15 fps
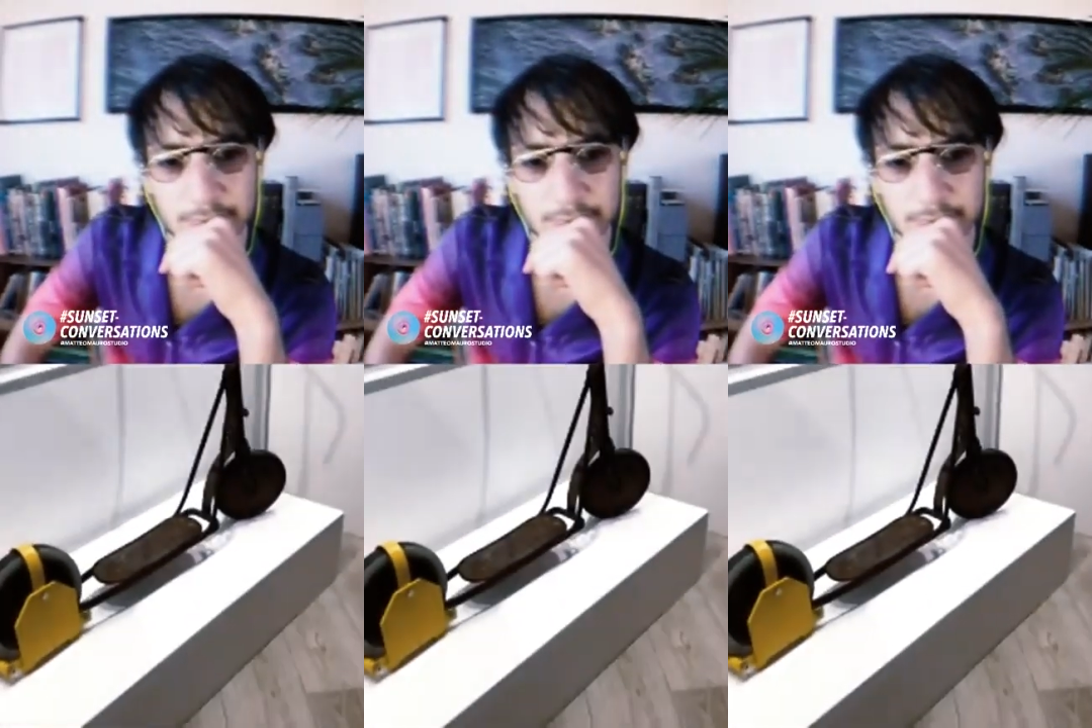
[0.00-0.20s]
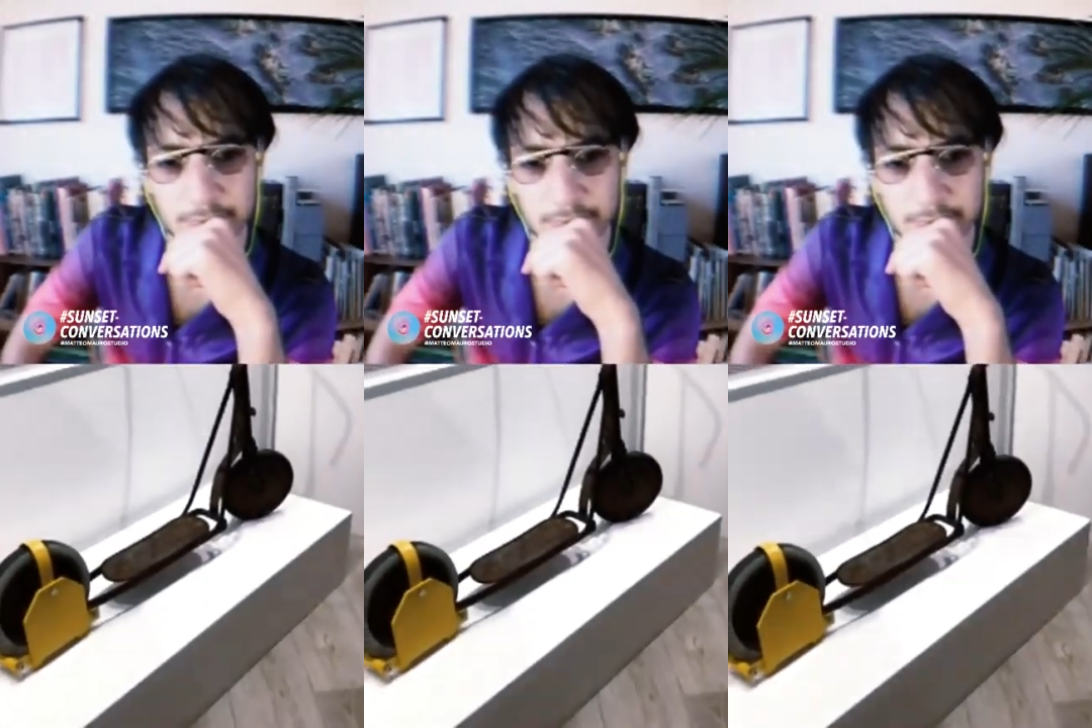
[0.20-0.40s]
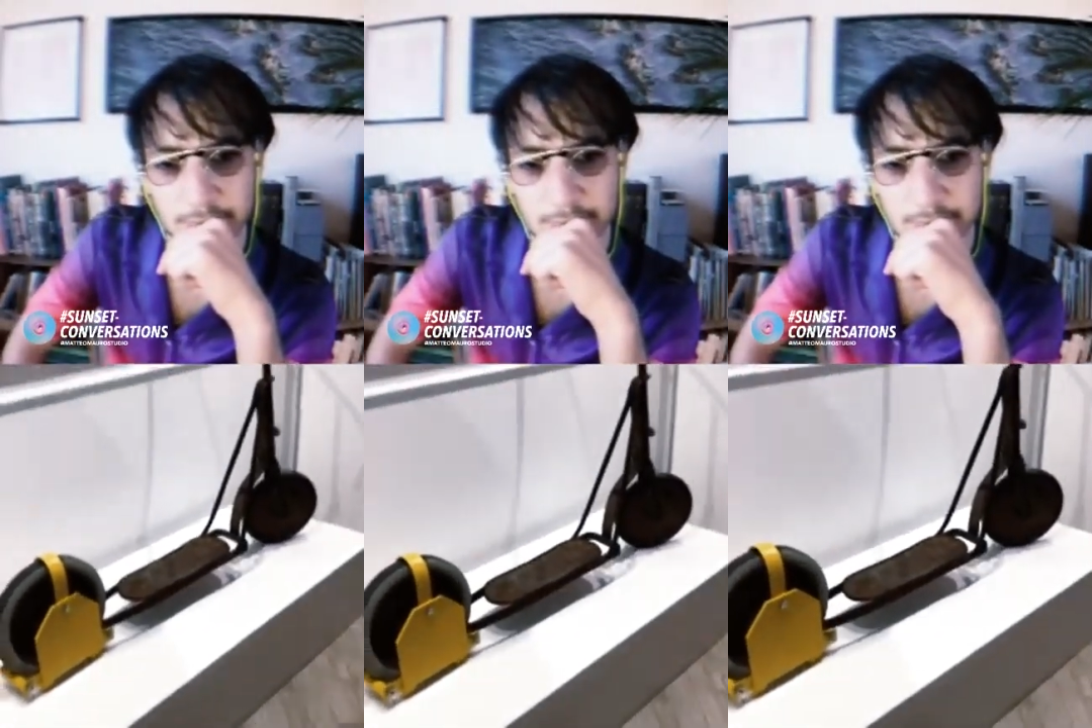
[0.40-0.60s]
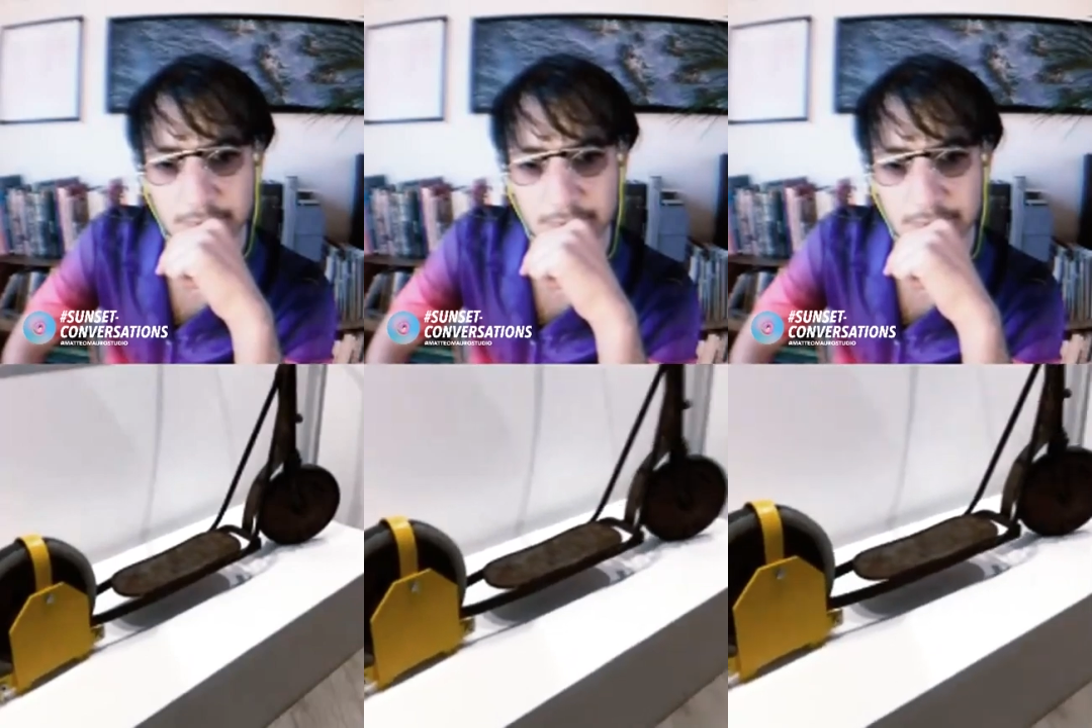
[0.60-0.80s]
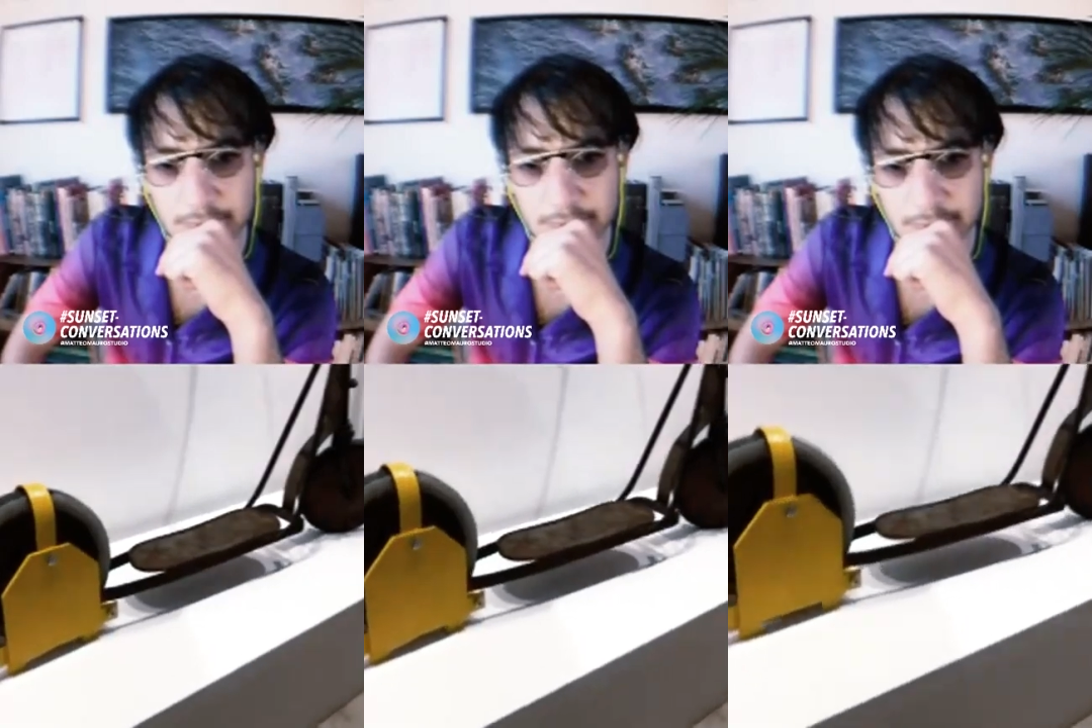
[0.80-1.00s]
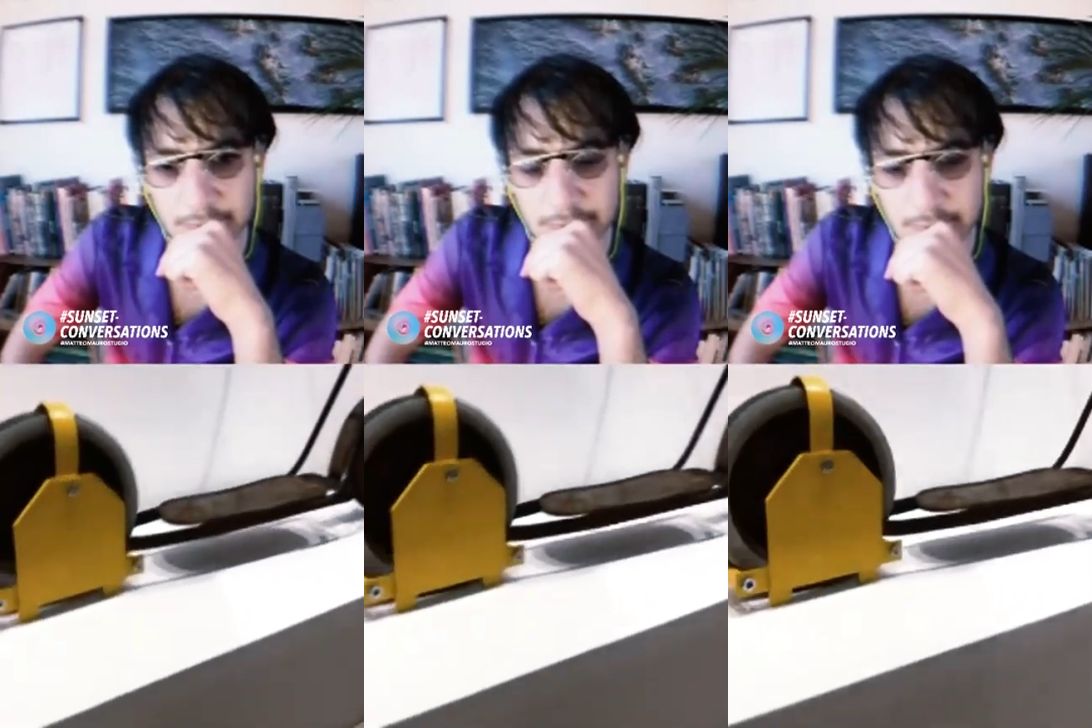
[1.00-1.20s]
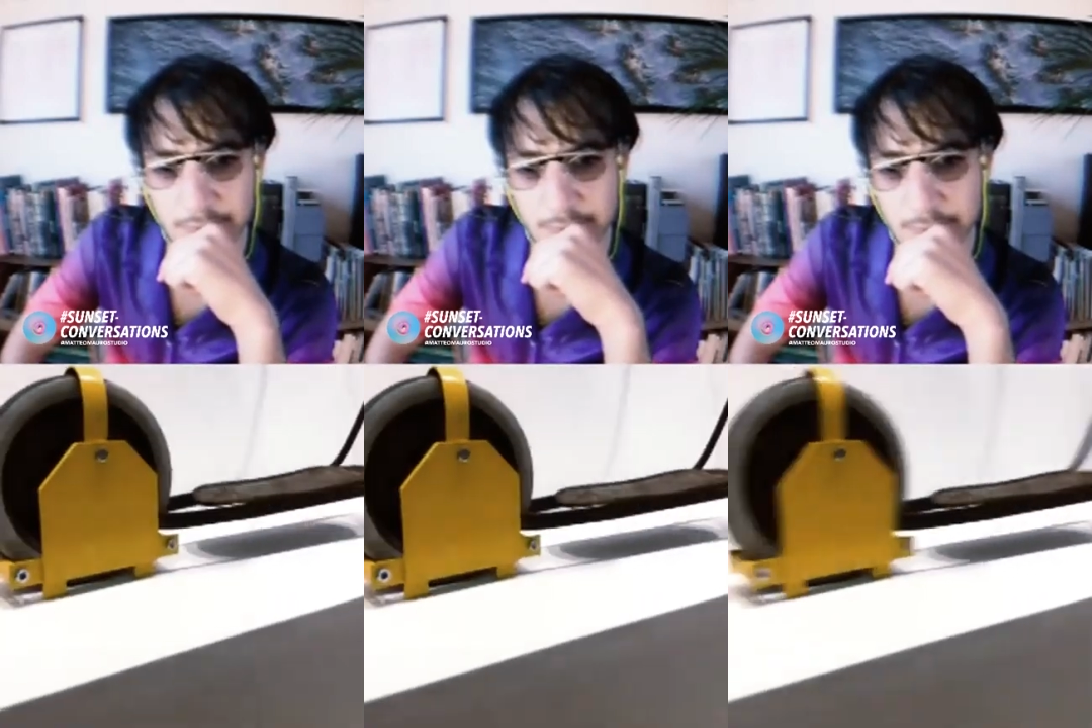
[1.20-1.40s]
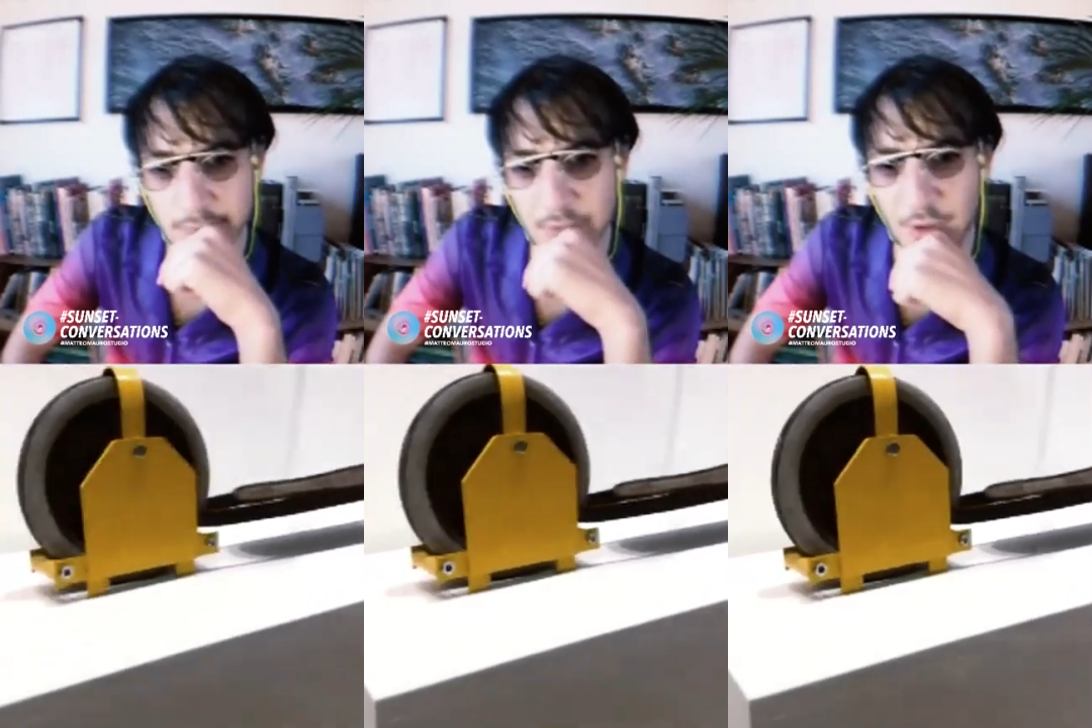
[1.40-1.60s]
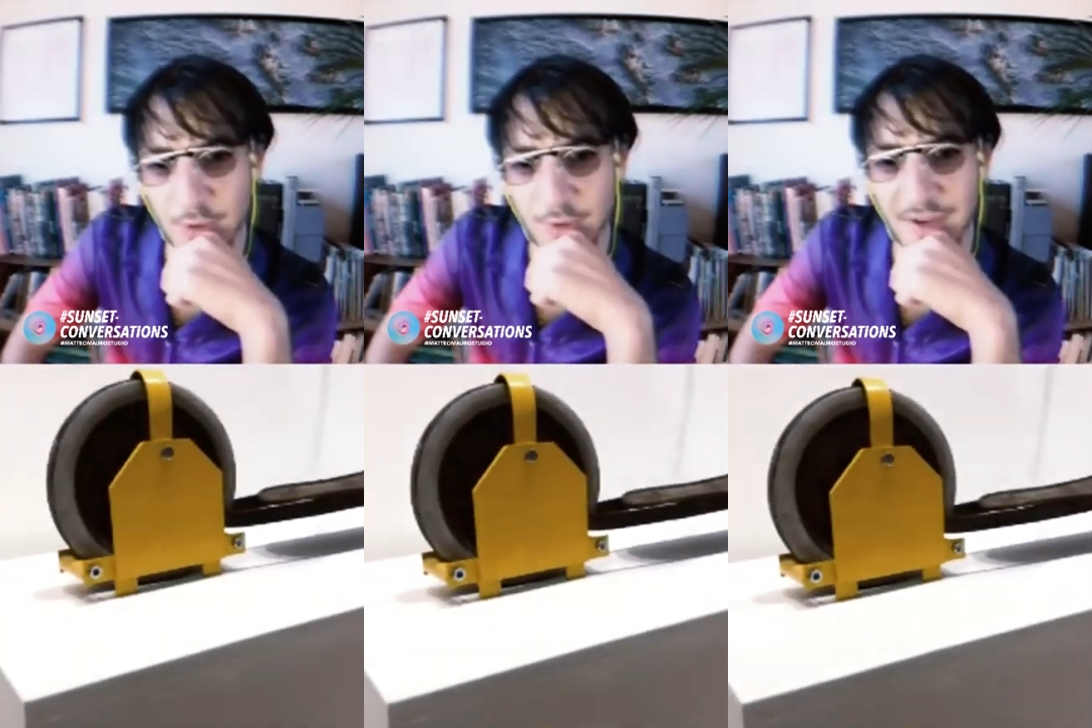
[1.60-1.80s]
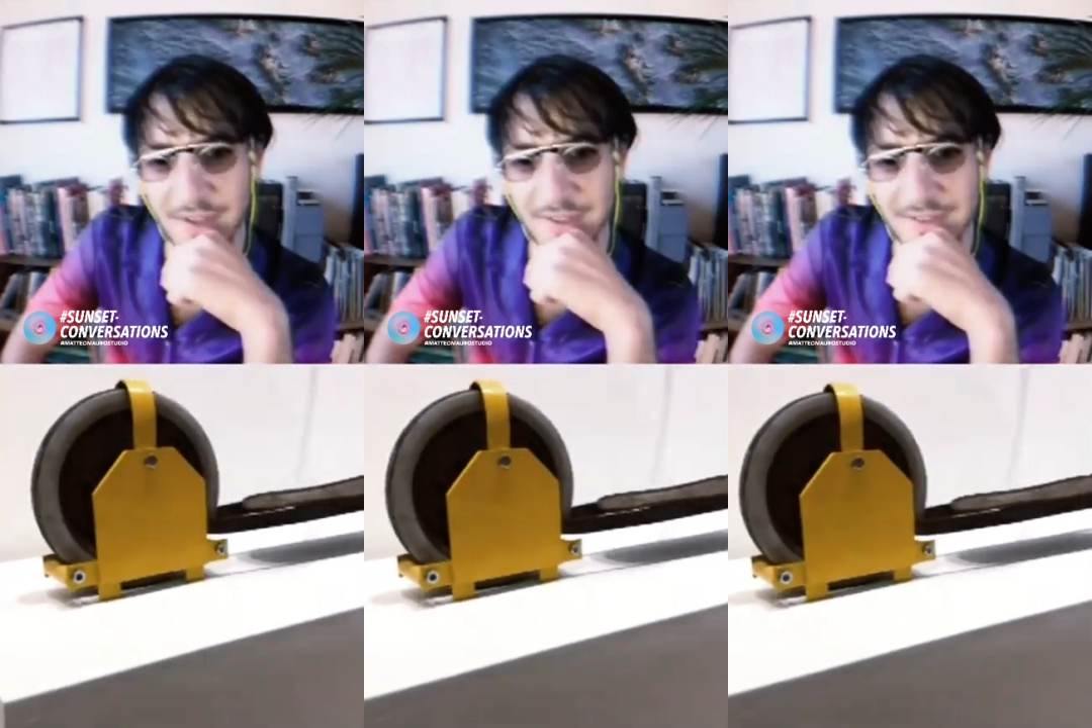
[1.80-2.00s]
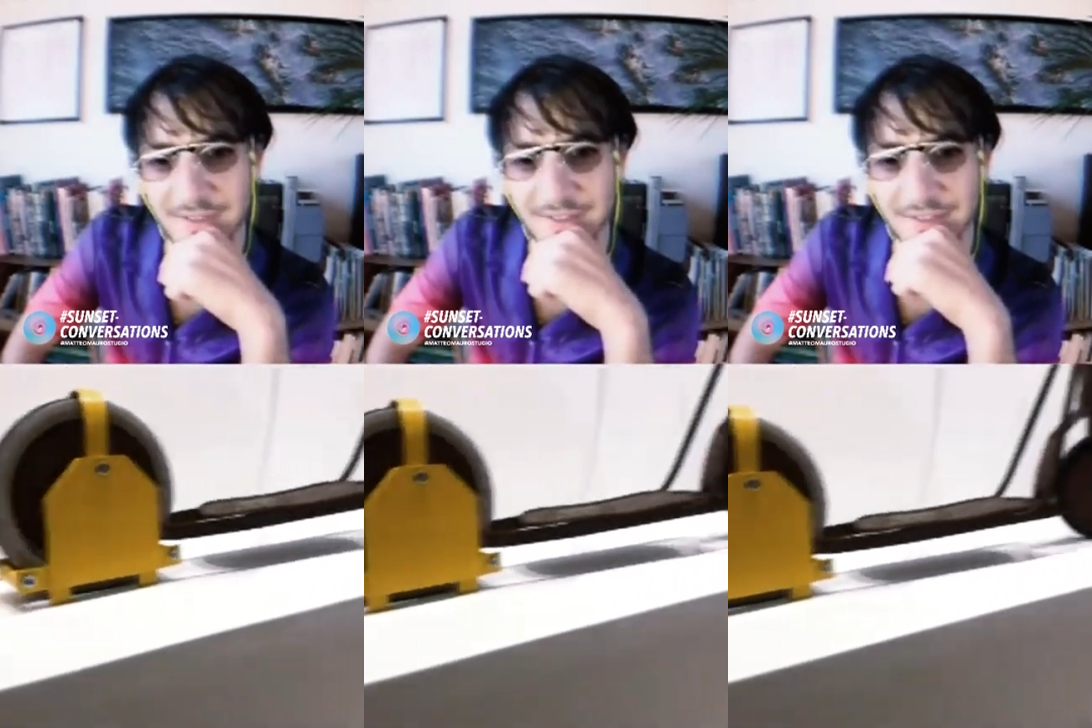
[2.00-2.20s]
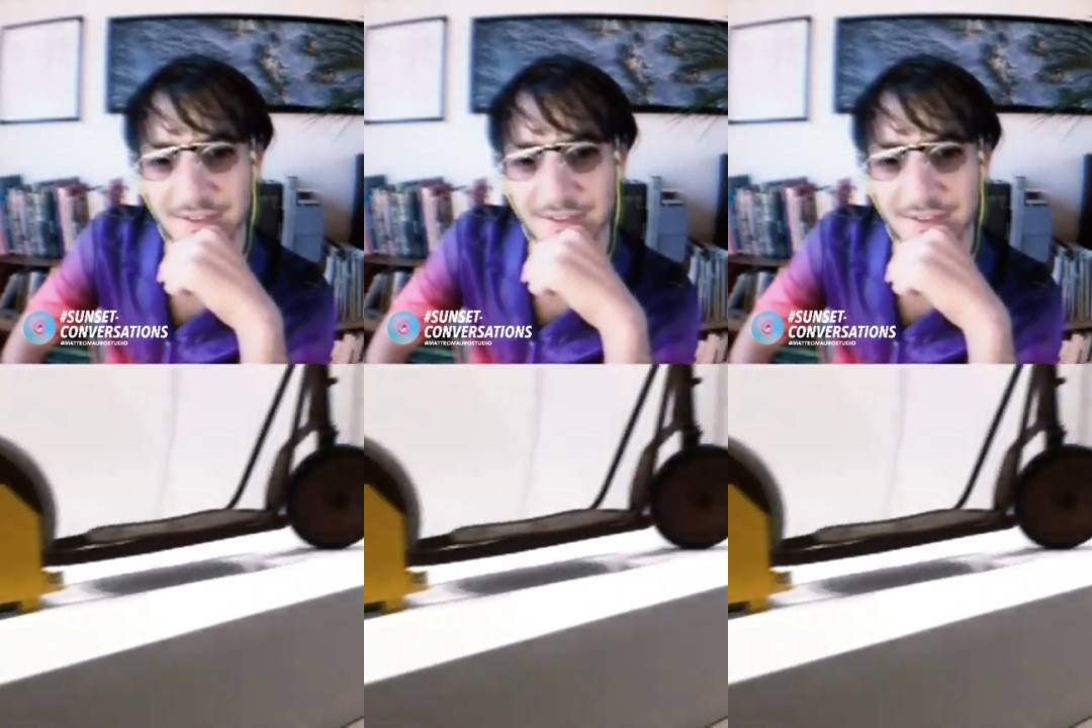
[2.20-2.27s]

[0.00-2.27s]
work. All right,